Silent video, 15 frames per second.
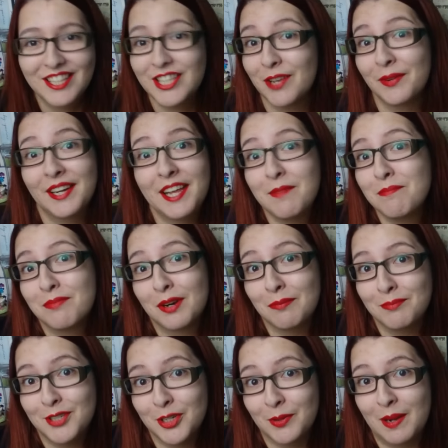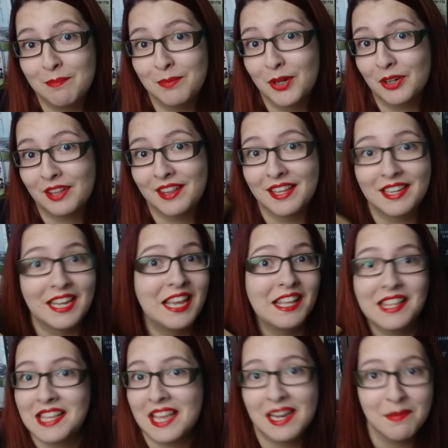so an impromptu unboxing
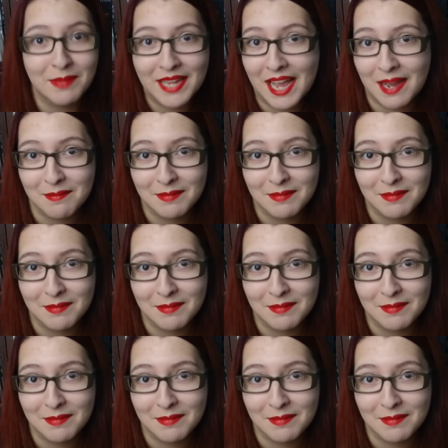is gonna be